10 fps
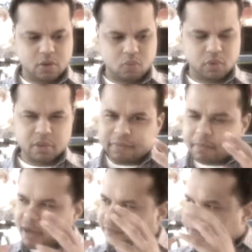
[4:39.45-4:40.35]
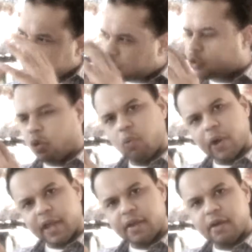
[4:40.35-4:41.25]
where the metaphysical
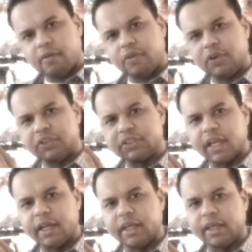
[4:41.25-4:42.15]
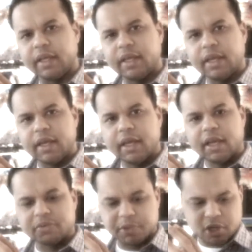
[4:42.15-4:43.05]
way of understanding
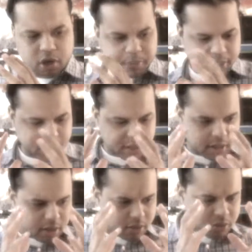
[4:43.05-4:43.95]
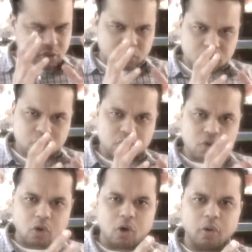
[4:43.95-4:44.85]
is becoming the new
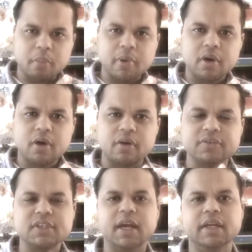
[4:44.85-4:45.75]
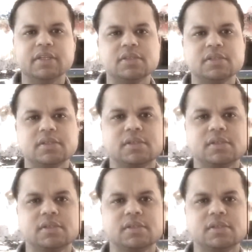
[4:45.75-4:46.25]
norm of science?